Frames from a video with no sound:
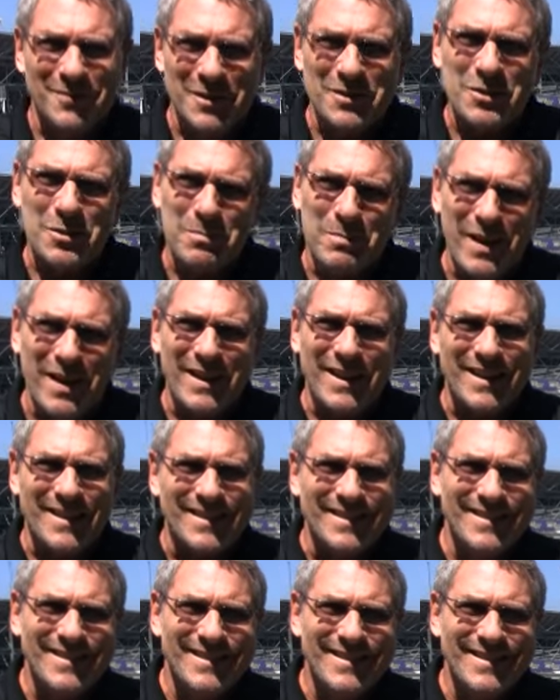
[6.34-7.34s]
Richard Petty.
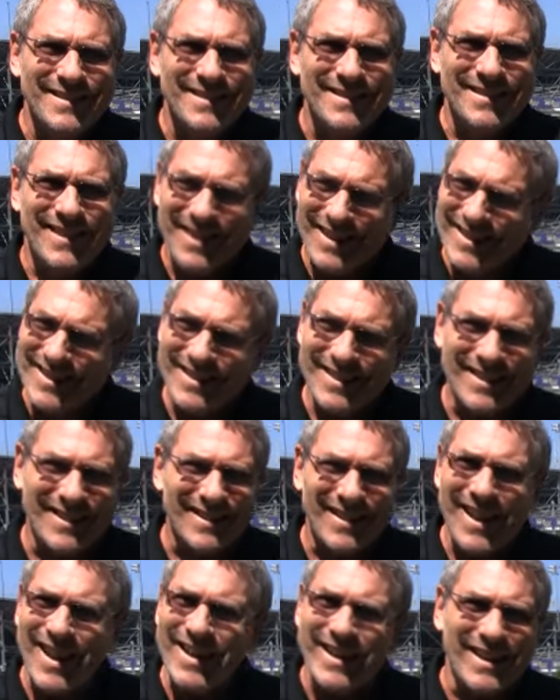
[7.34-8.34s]

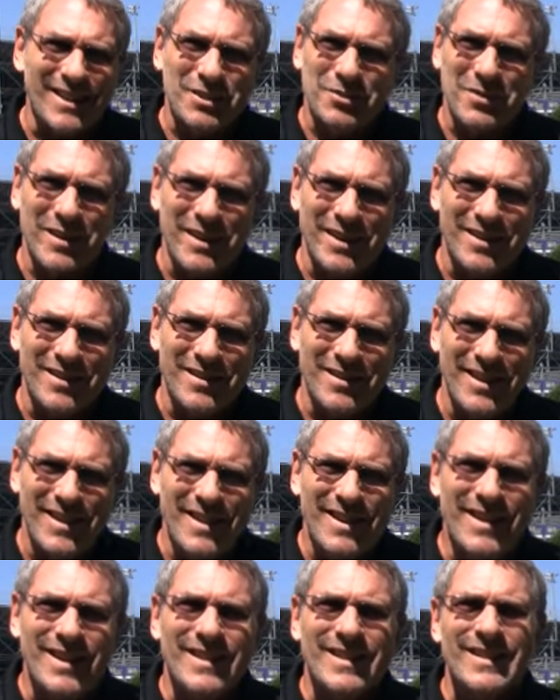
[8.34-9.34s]
A lot of history here.
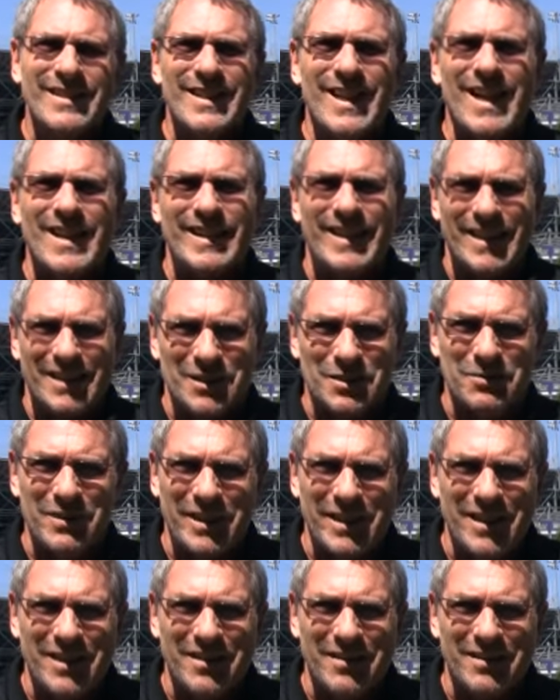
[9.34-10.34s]

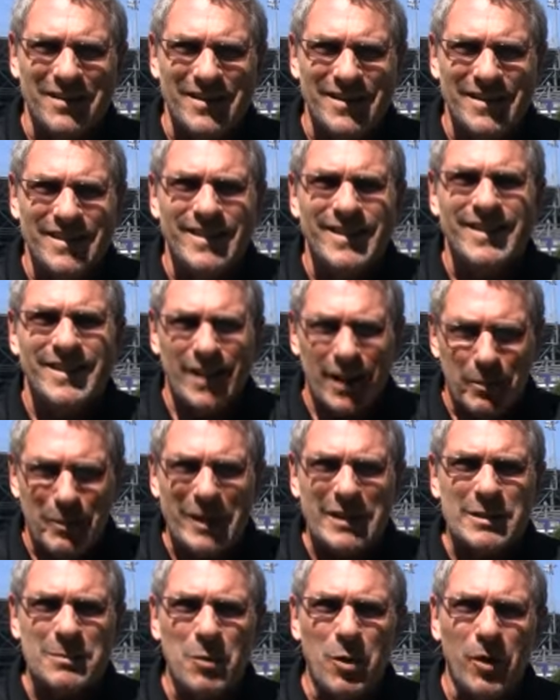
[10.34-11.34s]
And they can
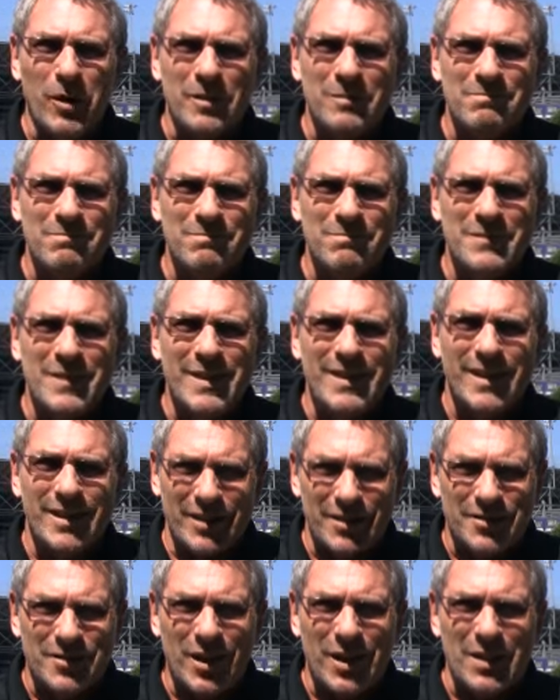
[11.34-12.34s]
make some more in
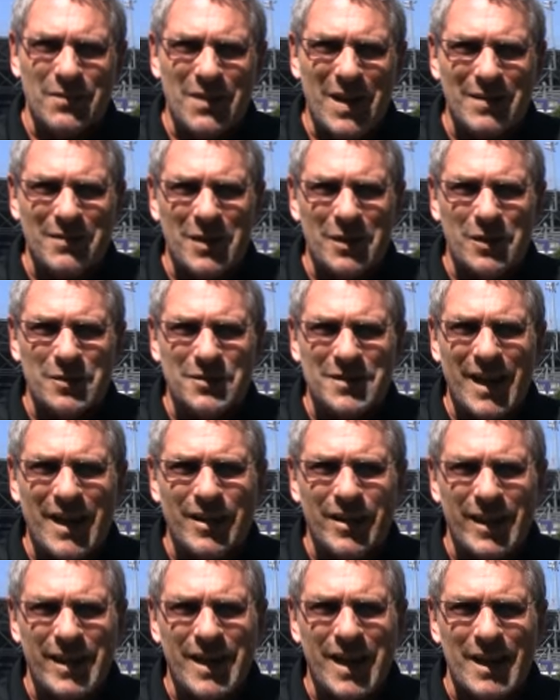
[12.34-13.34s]
the Southern 500
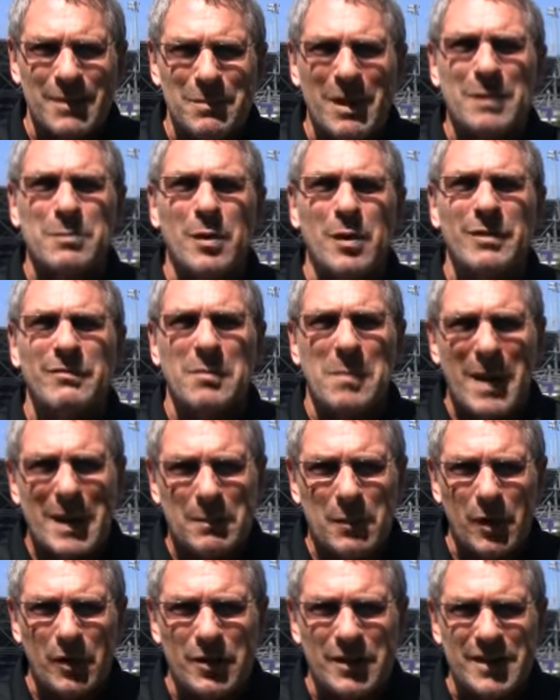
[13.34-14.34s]
Saturday night. Mike Mullen from
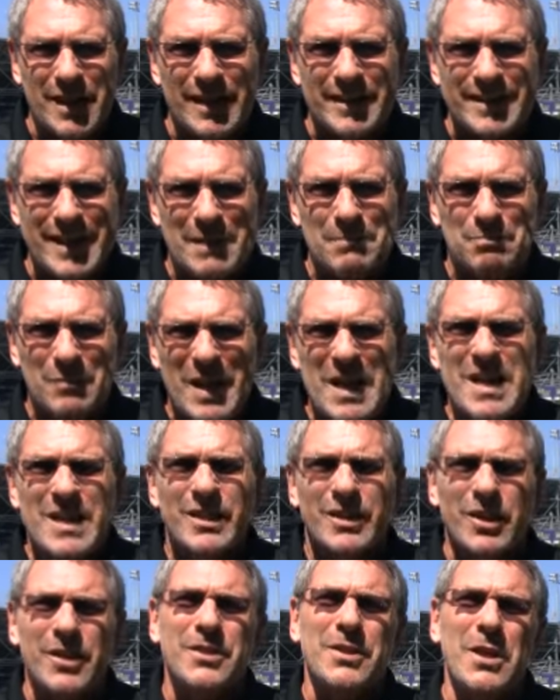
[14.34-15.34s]
MikeMullen.net.
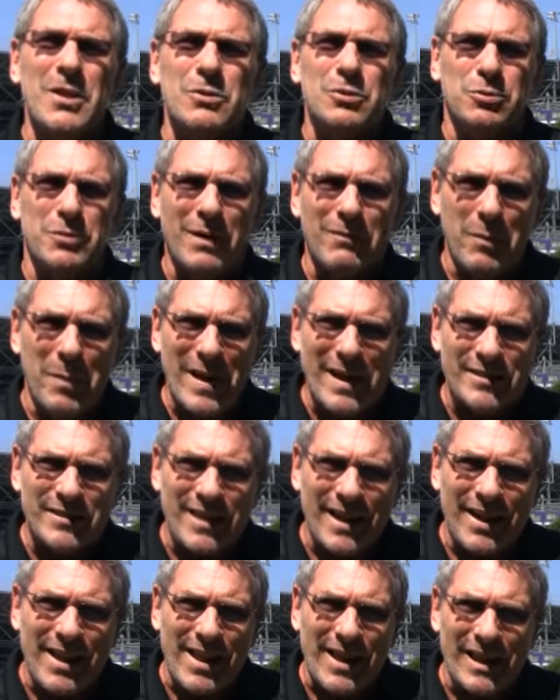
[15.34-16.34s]
Good news, Trevor Bayne's
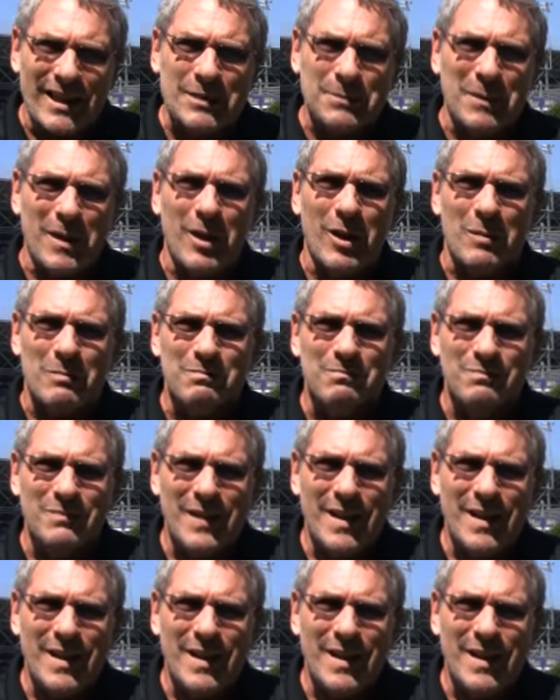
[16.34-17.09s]
out of the hospital.